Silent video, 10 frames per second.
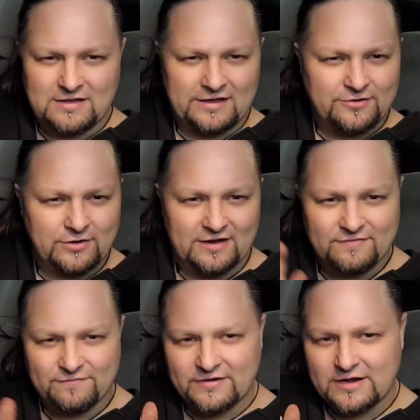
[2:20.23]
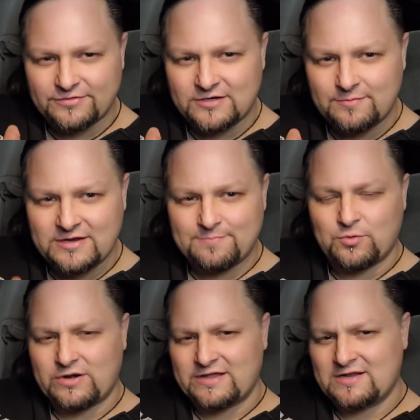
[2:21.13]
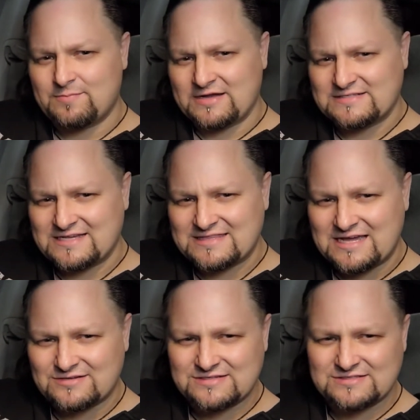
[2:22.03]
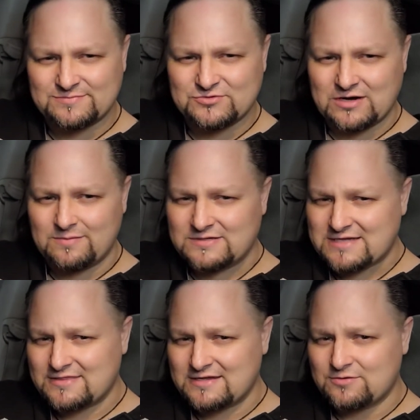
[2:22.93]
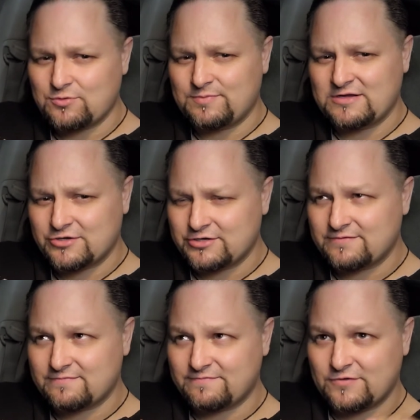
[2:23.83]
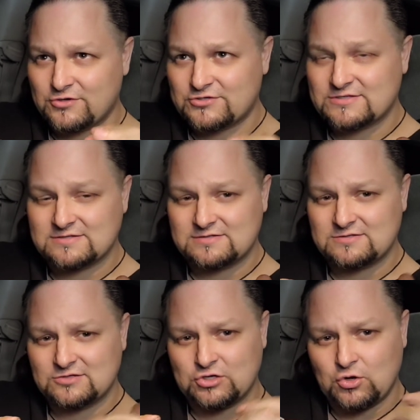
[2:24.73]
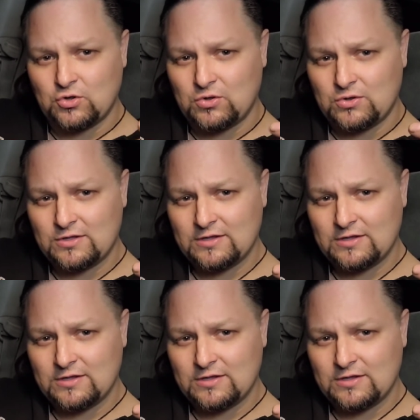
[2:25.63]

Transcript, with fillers: i don't know i haven't figured out the number yet but when i hit about 10000 subscribers i think would be a good first goal